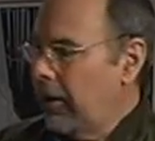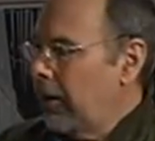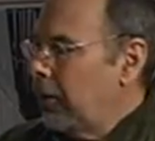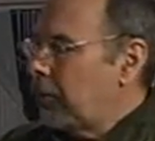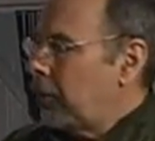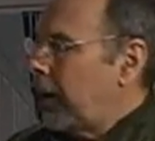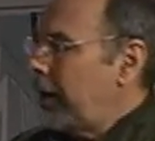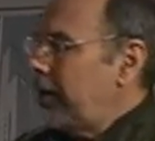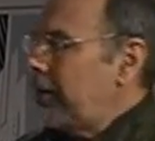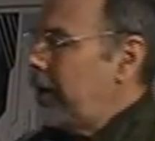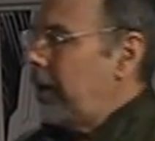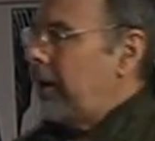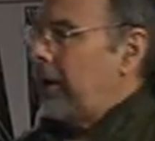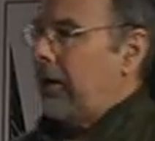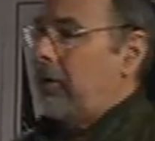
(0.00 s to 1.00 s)
Right
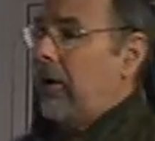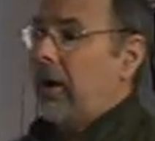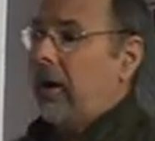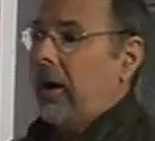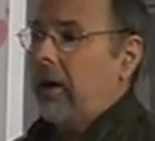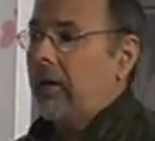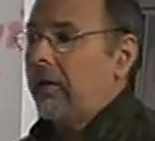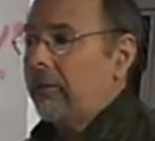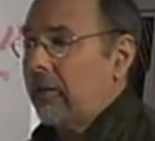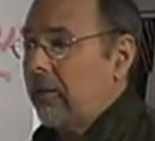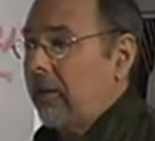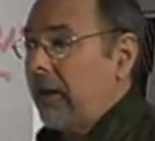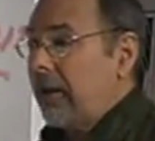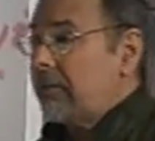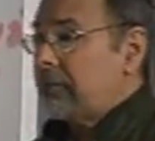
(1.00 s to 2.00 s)
now, the
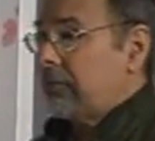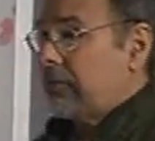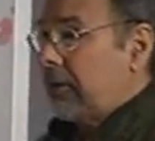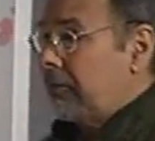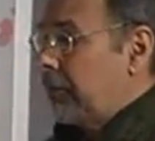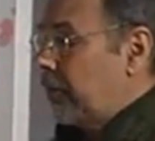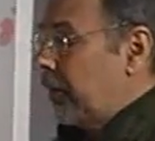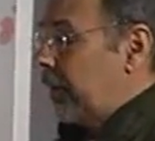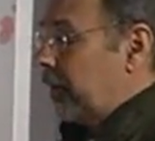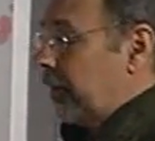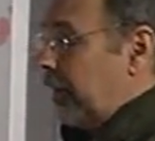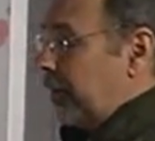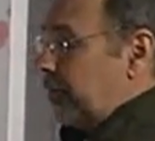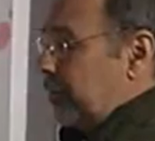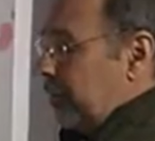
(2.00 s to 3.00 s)
last 7 or 8
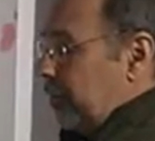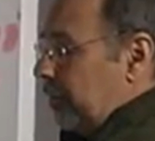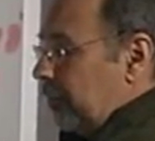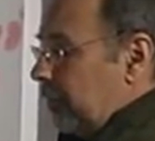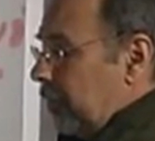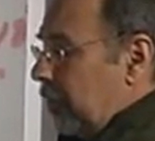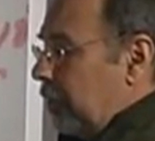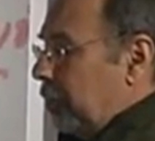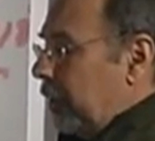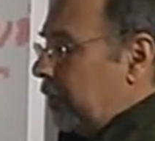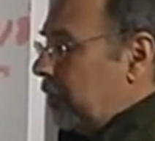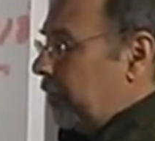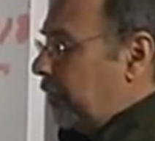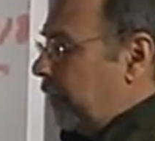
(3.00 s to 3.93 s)
lessons, no budget